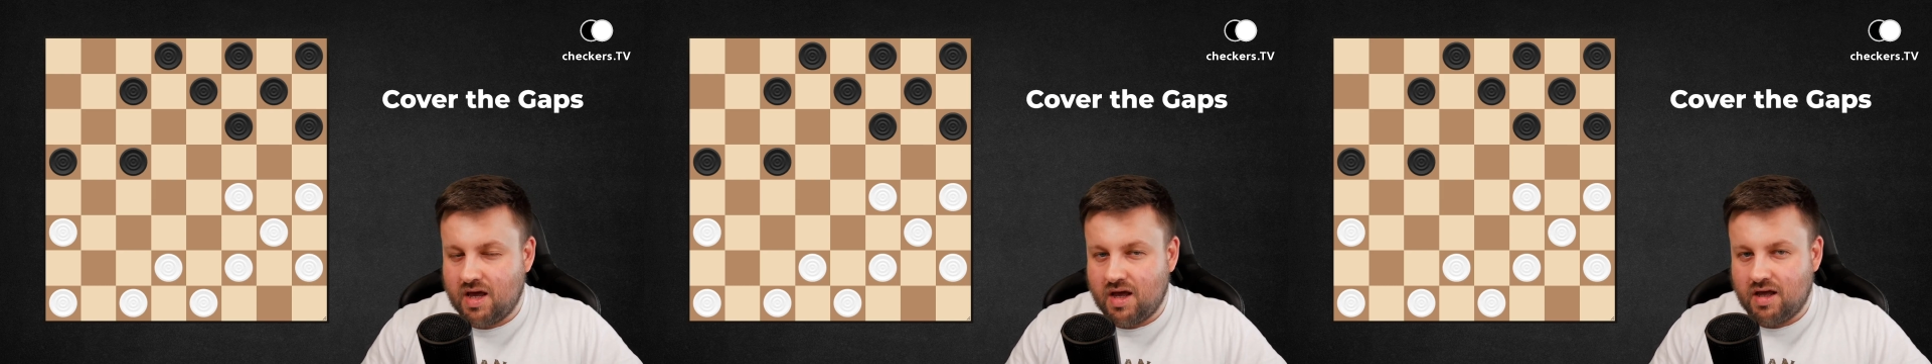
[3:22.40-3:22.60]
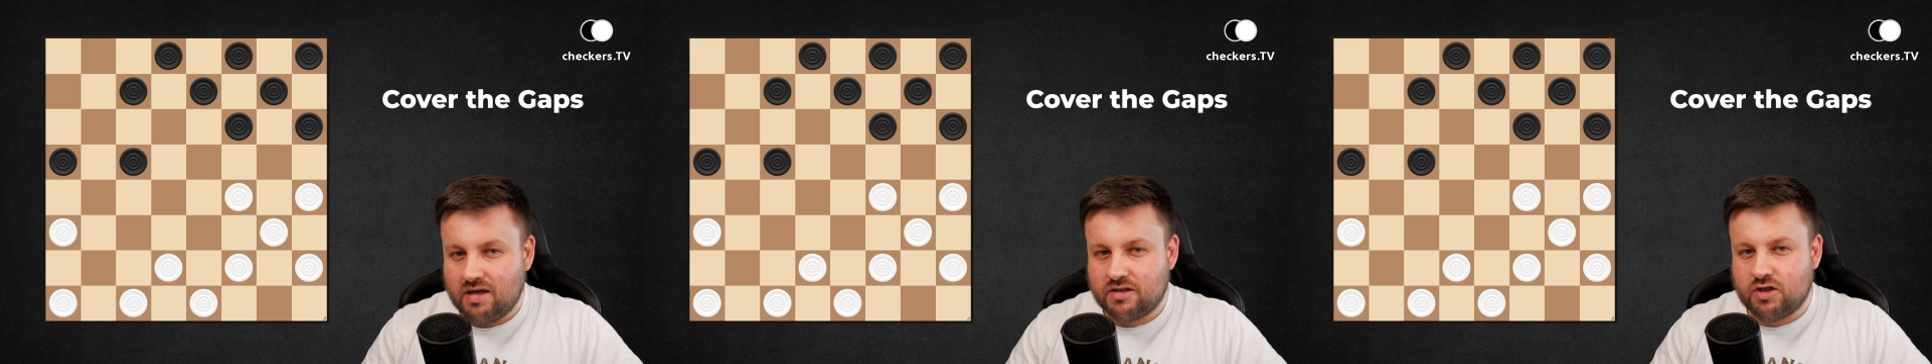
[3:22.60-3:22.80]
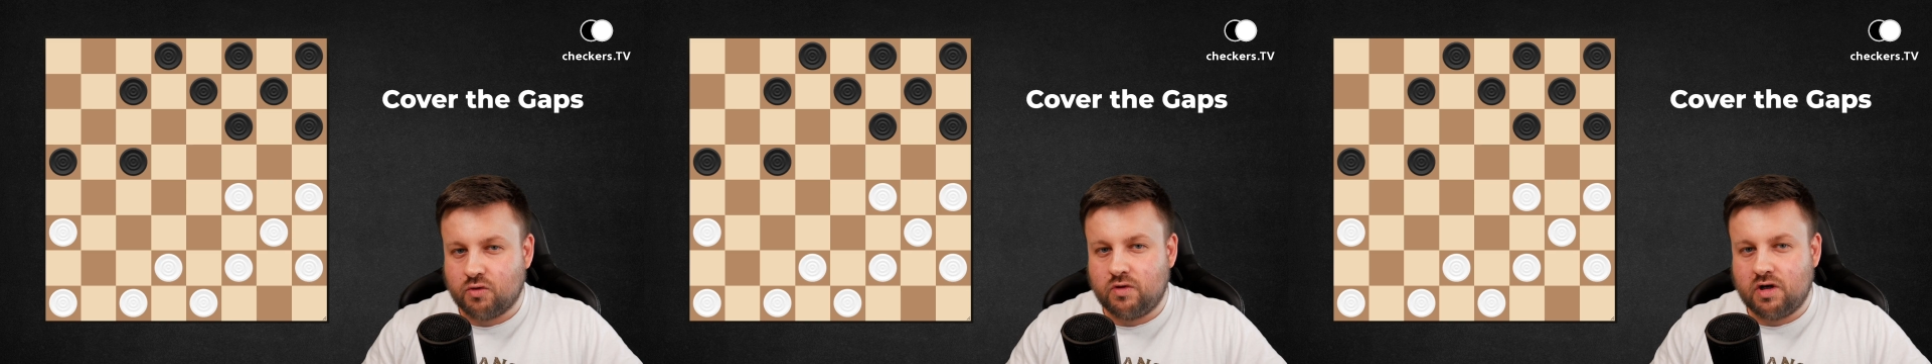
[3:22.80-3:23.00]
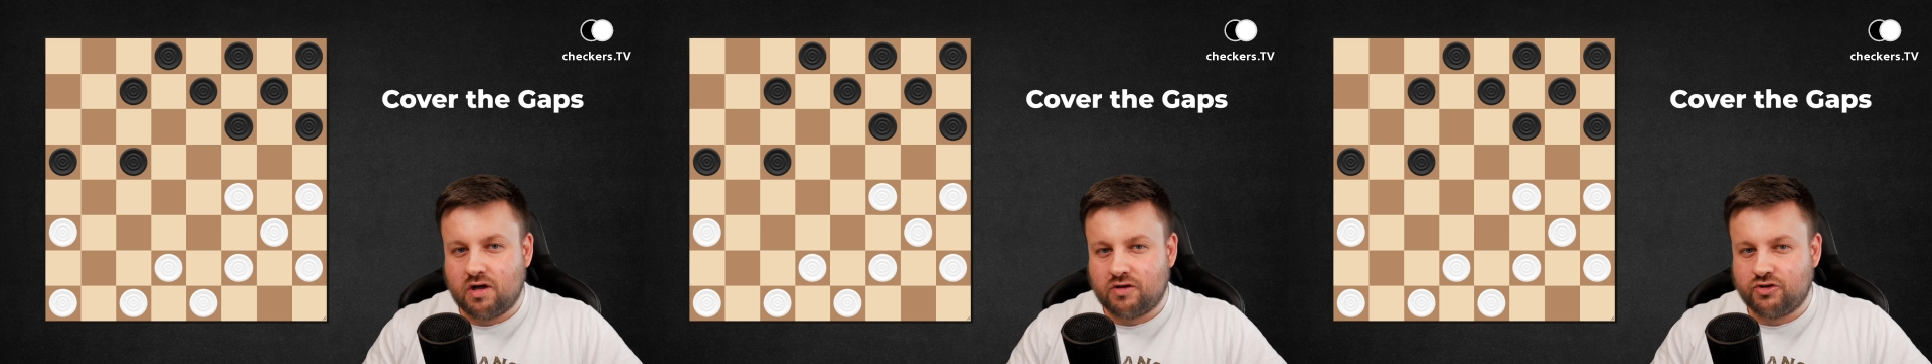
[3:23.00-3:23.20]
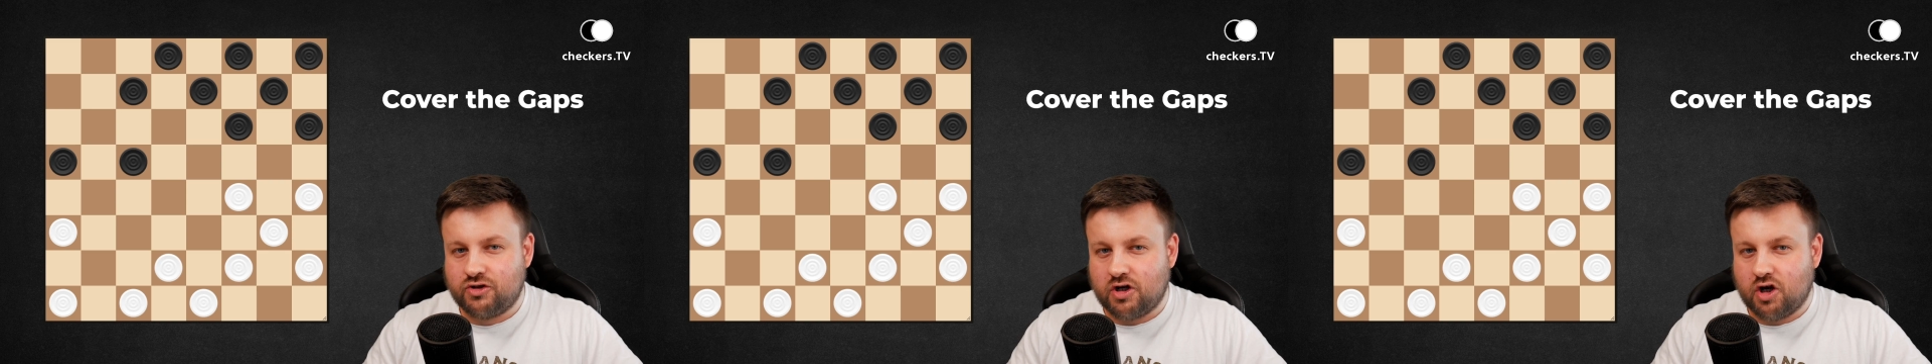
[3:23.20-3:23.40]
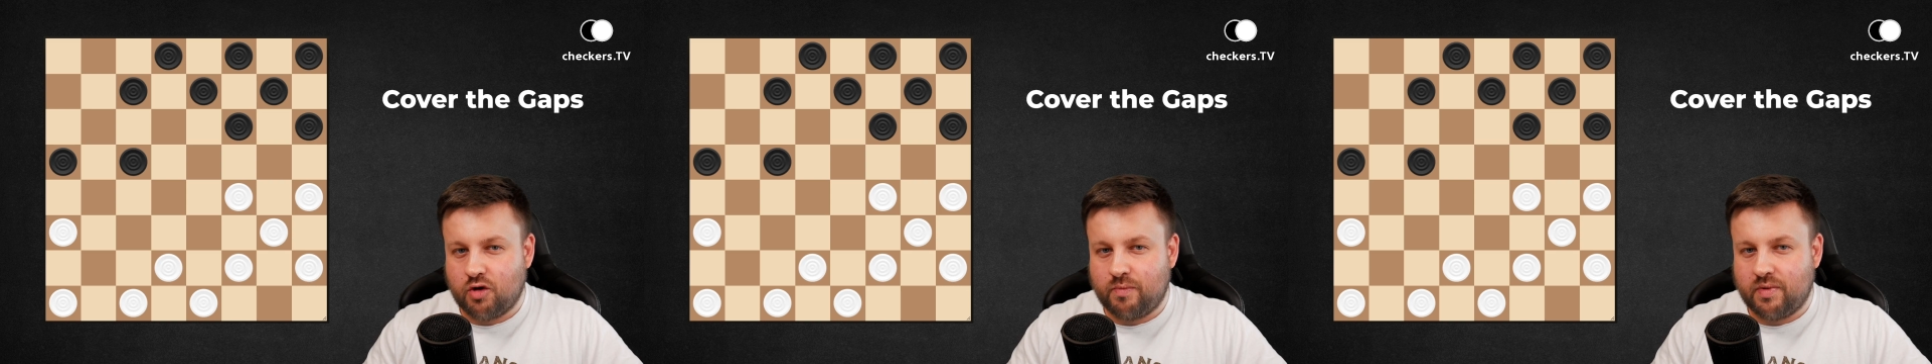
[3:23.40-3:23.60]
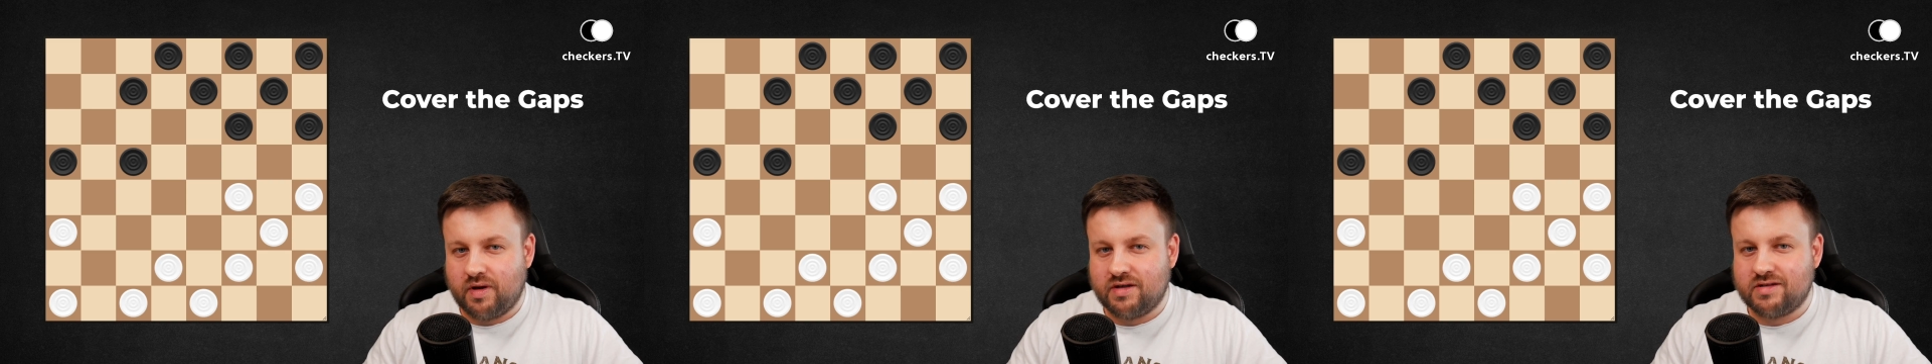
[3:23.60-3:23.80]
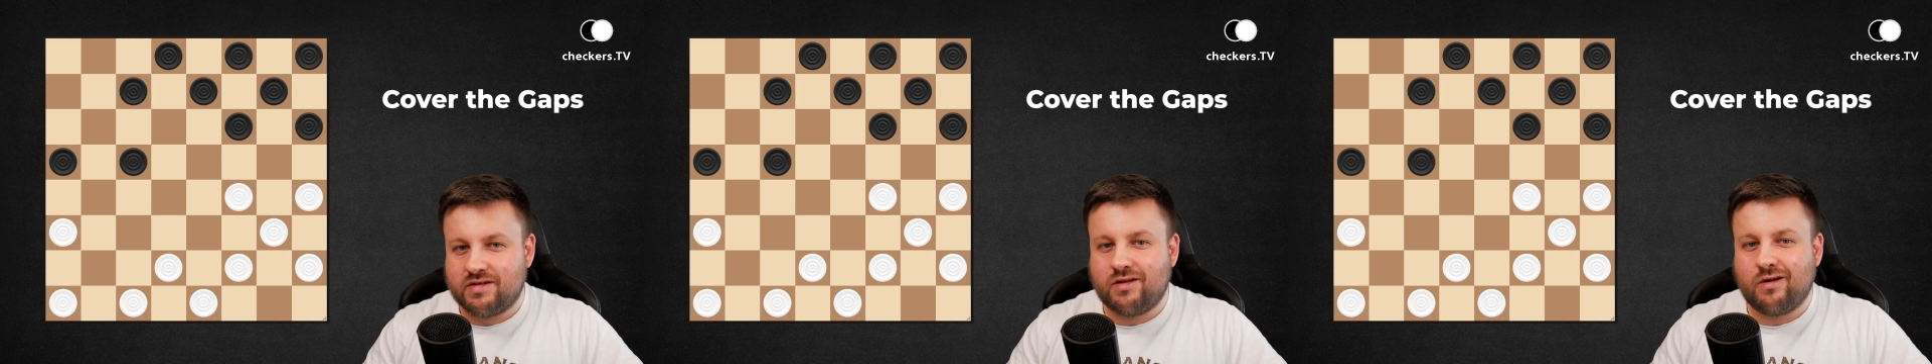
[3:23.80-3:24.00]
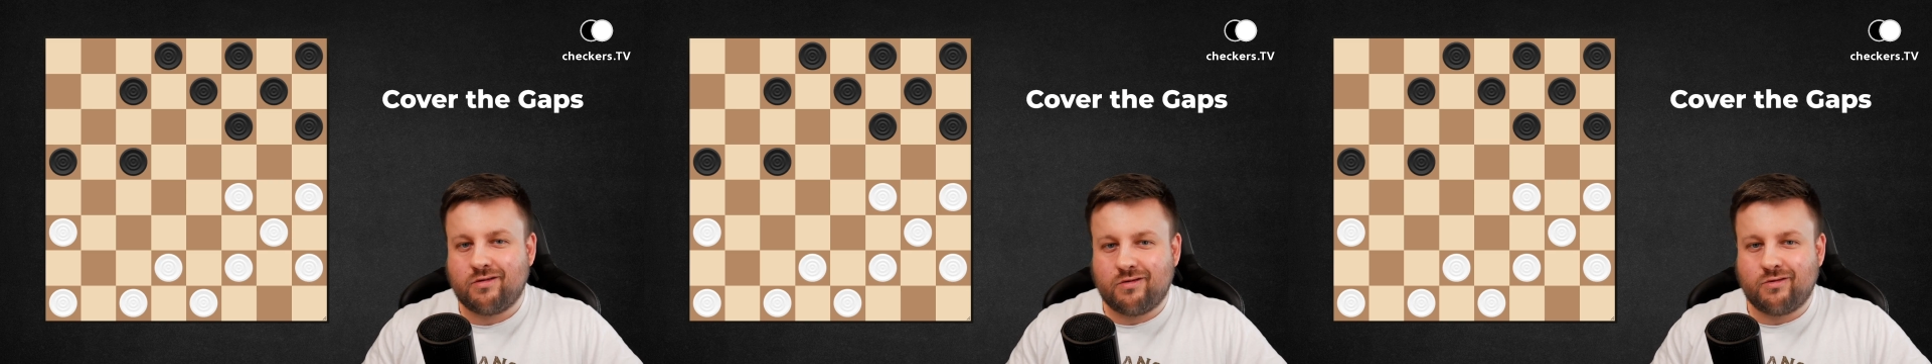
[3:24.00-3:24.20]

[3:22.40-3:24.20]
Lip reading: So your job is not